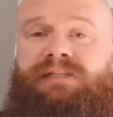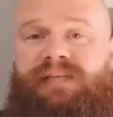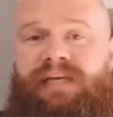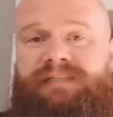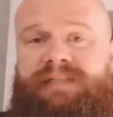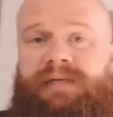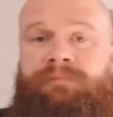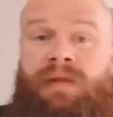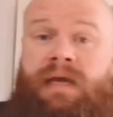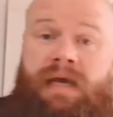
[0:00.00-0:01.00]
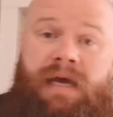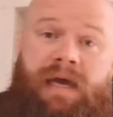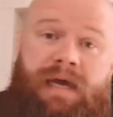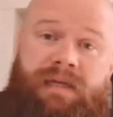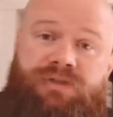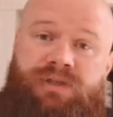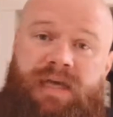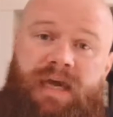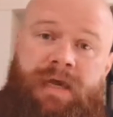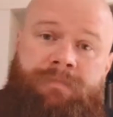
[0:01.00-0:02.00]
and tasting. And
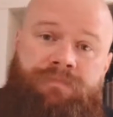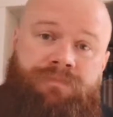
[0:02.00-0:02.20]
today